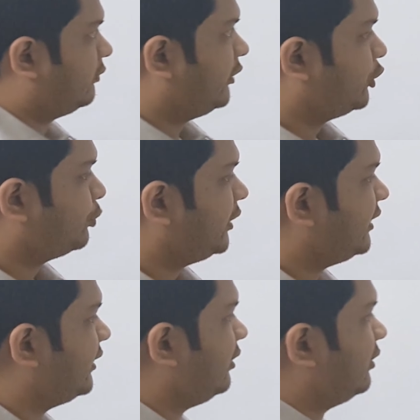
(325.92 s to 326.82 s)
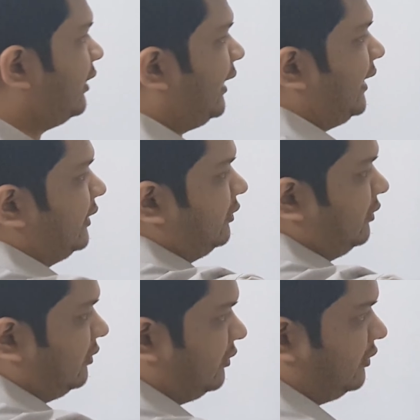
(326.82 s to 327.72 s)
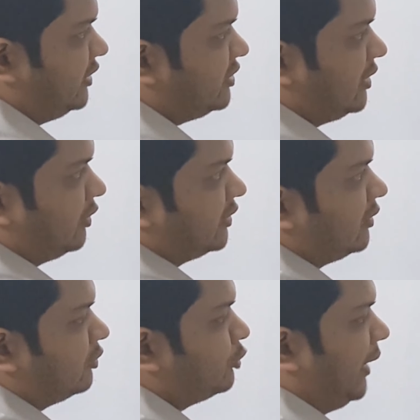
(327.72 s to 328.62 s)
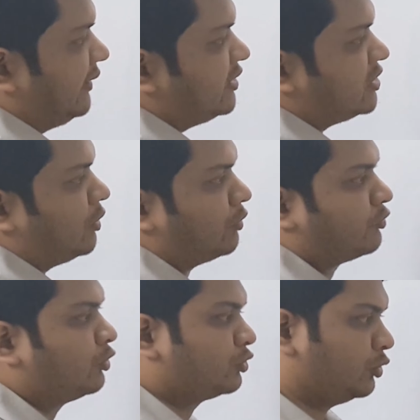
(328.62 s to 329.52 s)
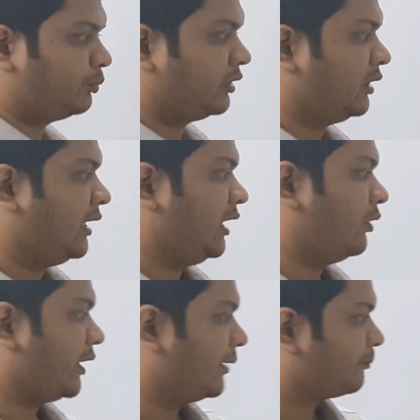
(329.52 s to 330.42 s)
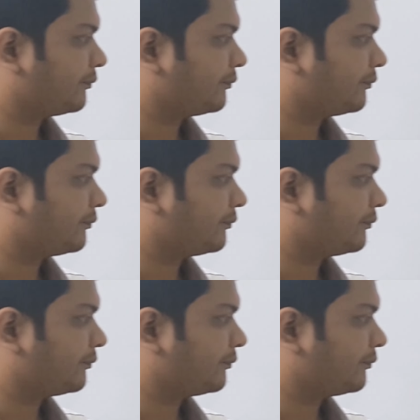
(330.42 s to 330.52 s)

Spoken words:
regroup it here, and this is our third group, and this is our fourth group. Okay.